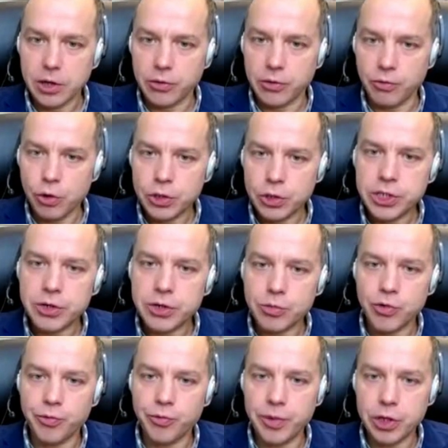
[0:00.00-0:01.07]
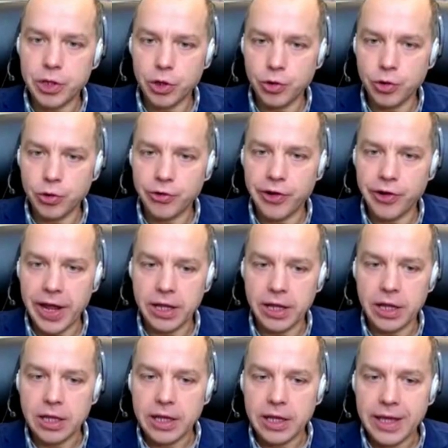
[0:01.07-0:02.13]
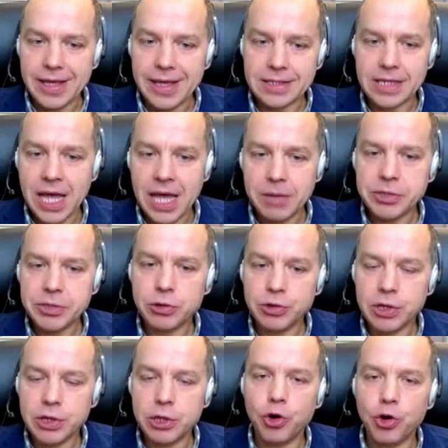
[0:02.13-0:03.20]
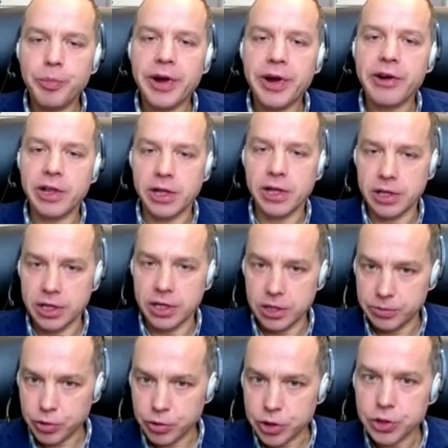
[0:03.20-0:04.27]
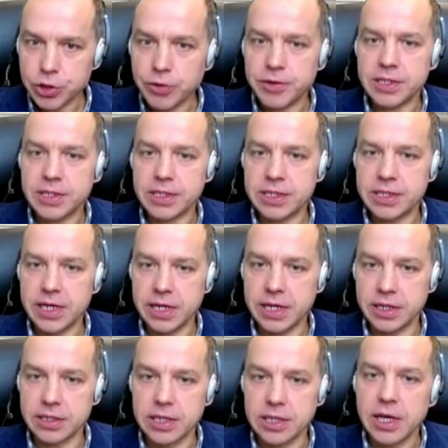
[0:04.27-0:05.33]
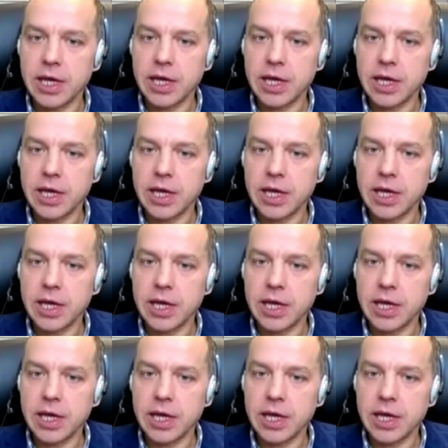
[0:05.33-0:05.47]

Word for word: Volunteer movement in Ukraine has absolutely no parallel in the post-Soviet societies,